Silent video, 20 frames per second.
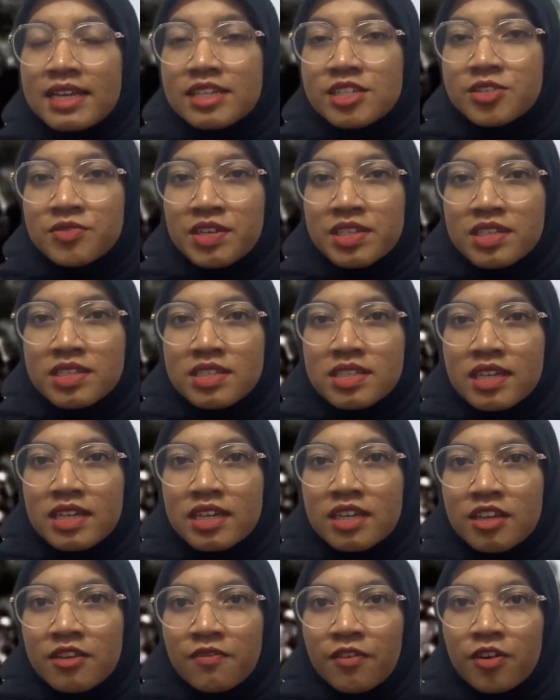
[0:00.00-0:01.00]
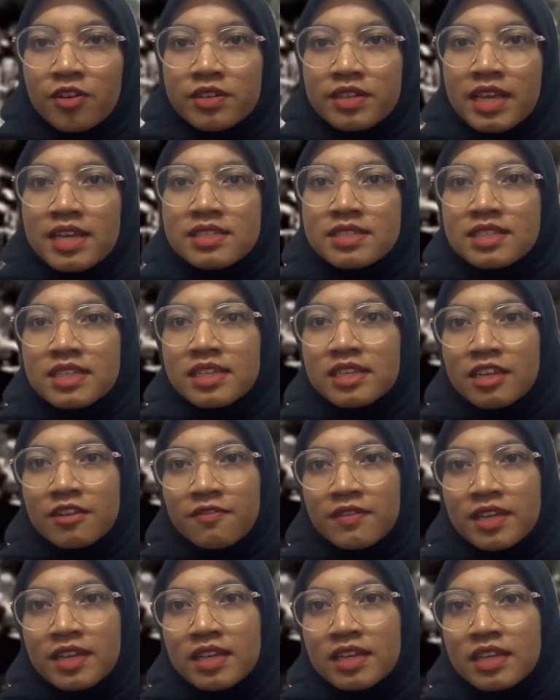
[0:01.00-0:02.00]
strategic endeavor that
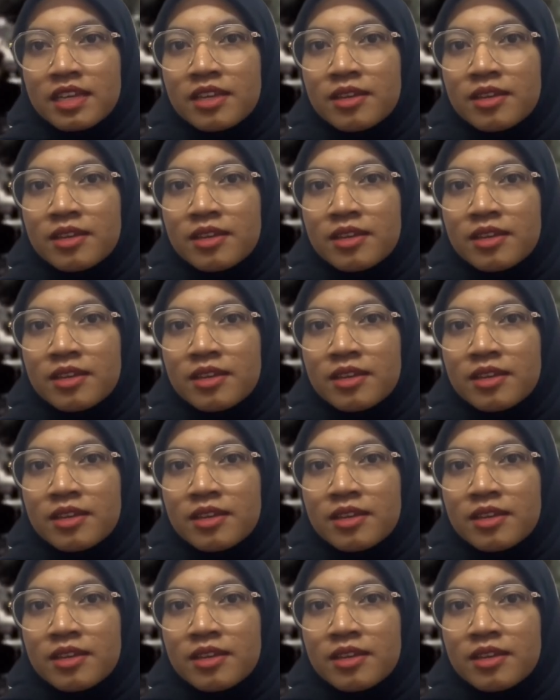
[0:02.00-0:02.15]
significantly